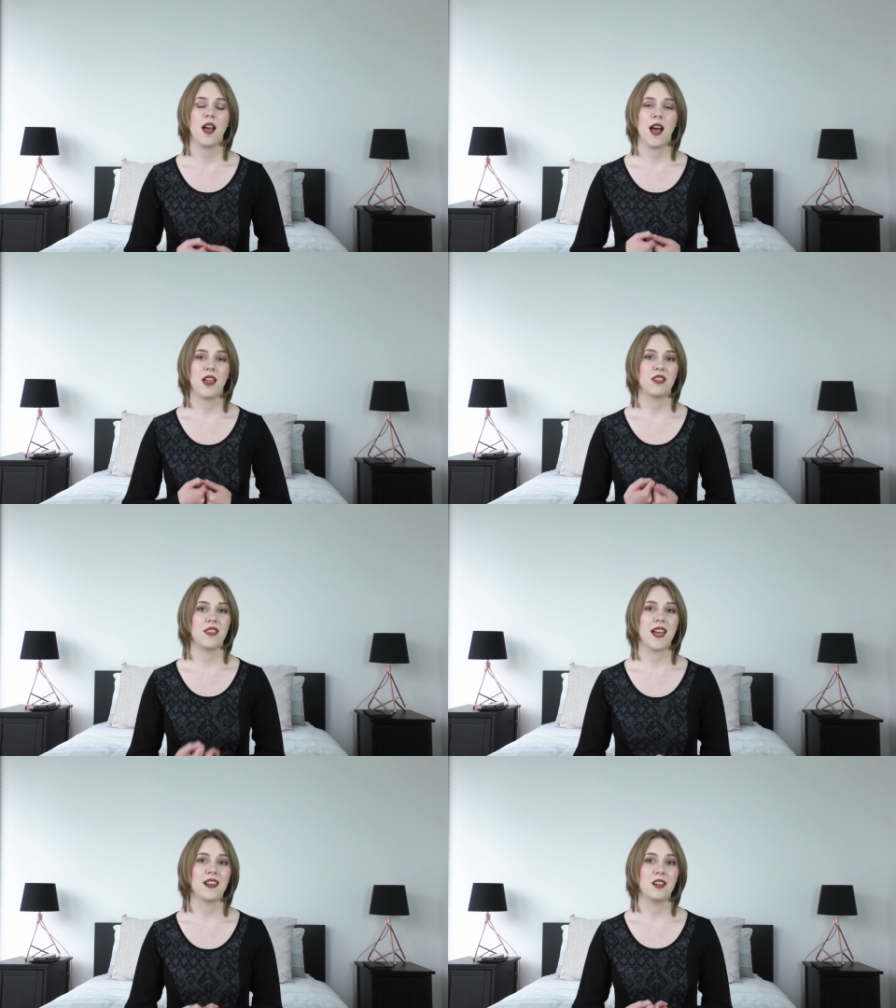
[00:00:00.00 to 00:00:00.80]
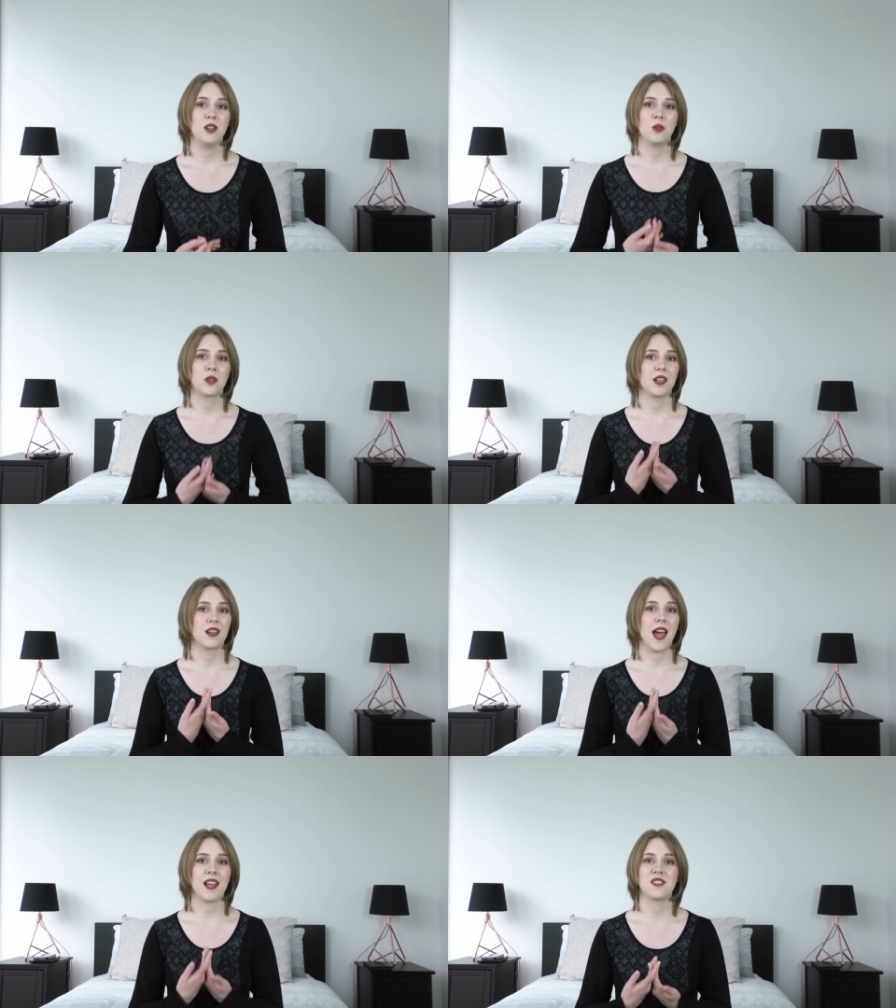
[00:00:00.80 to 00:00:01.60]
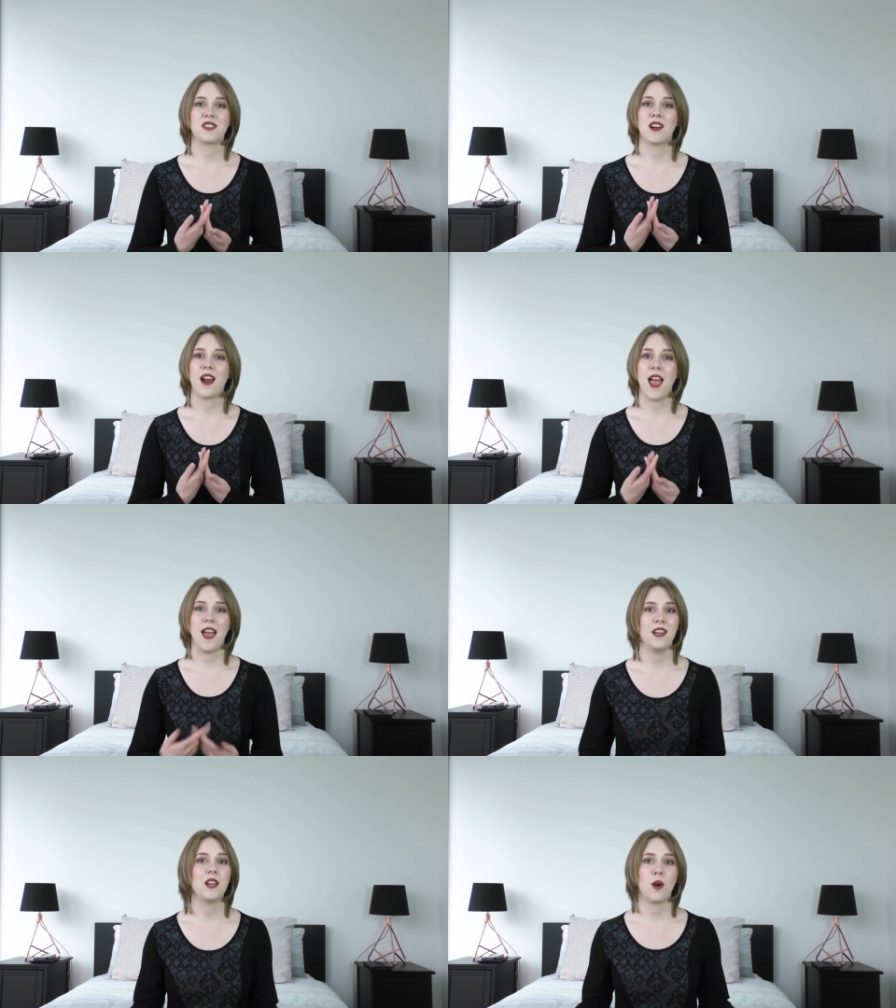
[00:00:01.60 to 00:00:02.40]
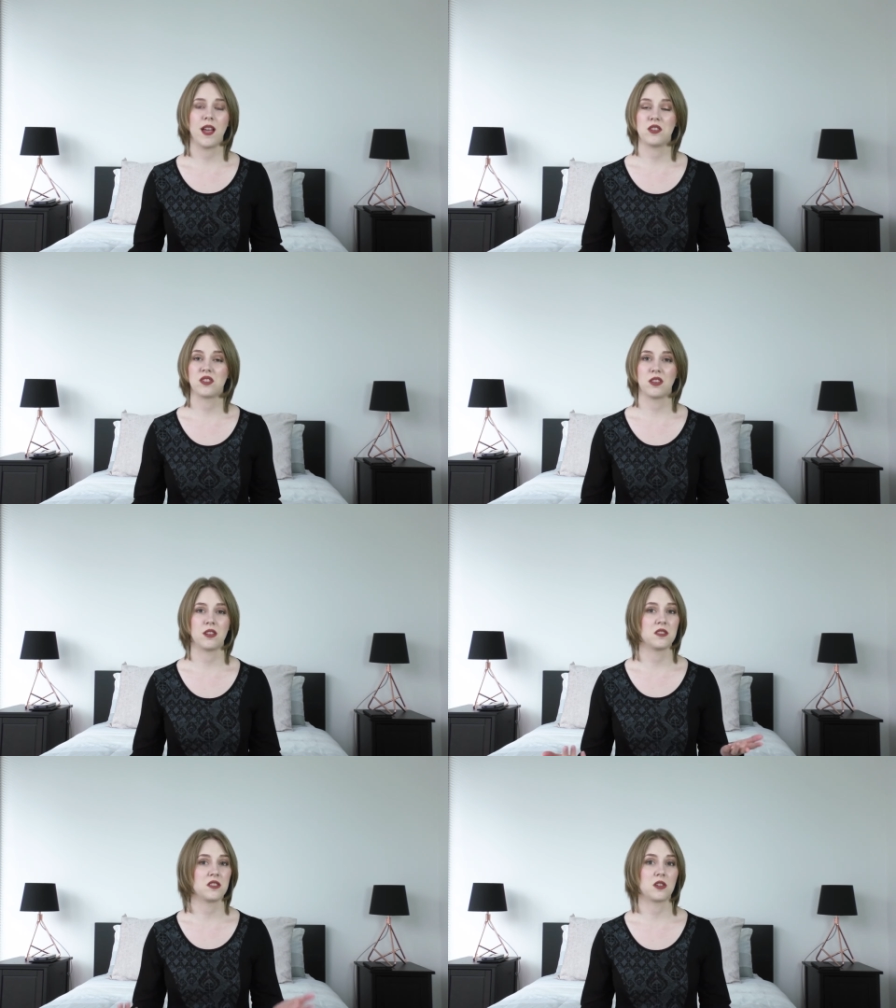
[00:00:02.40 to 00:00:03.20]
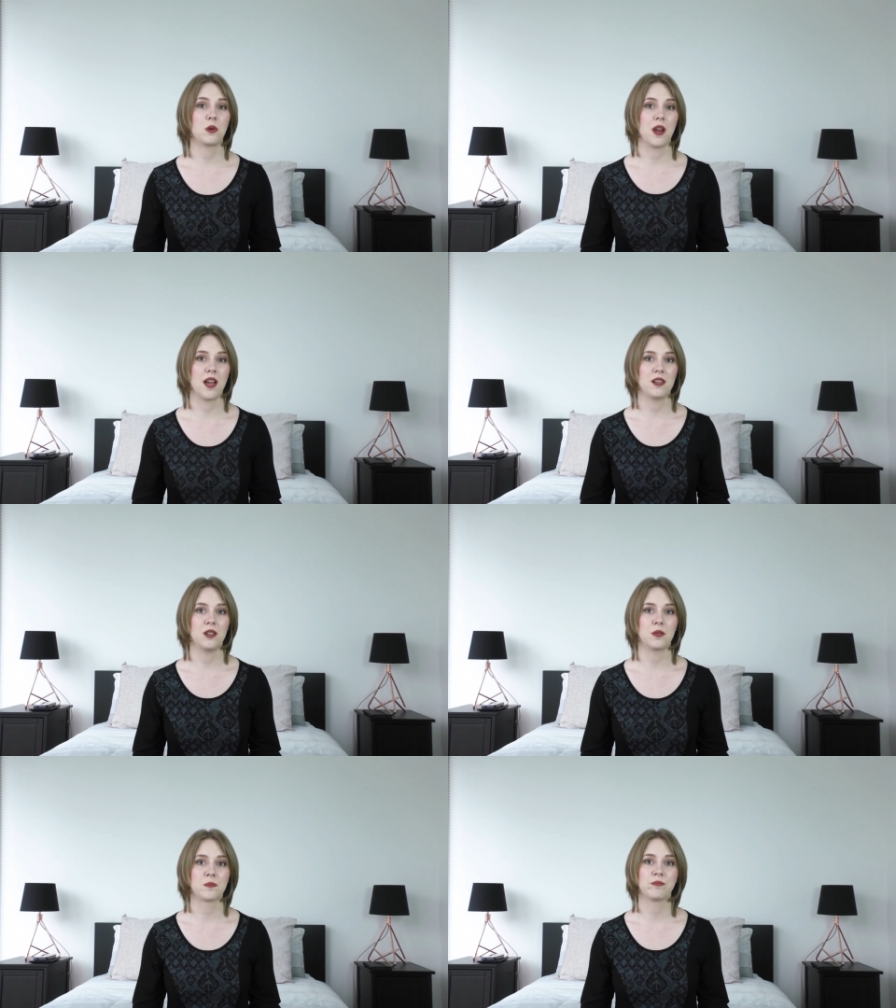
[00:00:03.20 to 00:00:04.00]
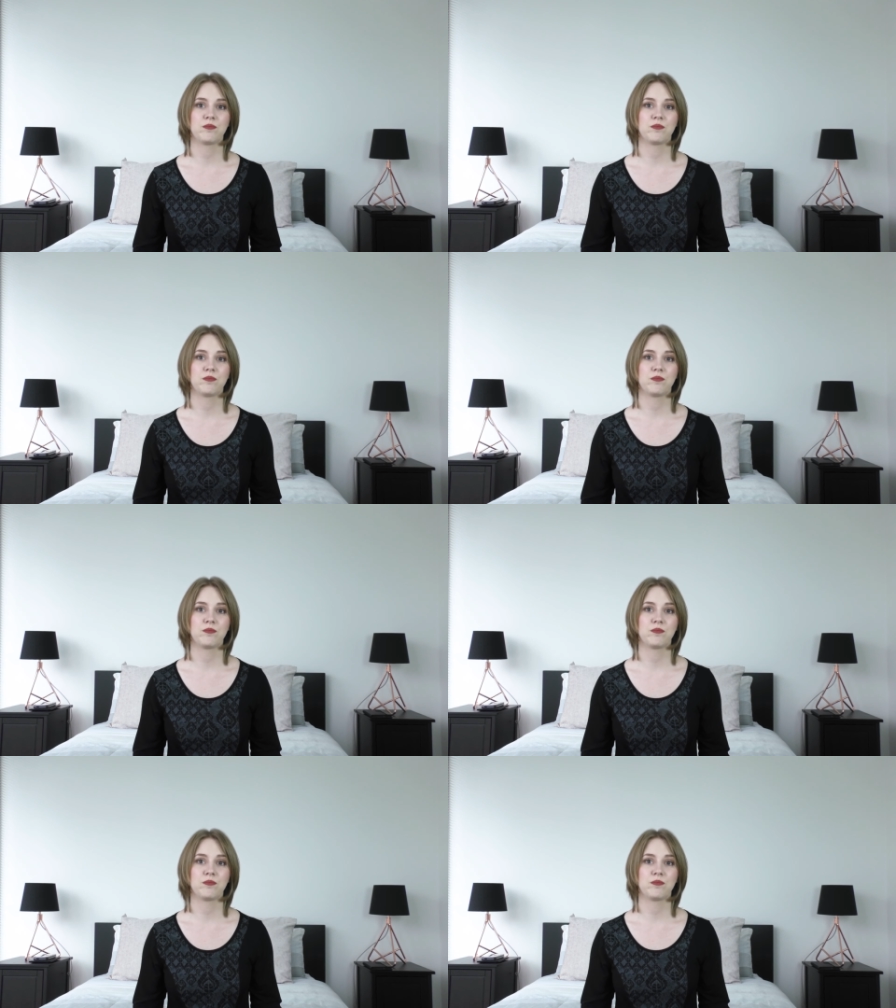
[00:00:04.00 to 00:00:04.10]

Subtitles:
and then you can answer any question that's thrown at you.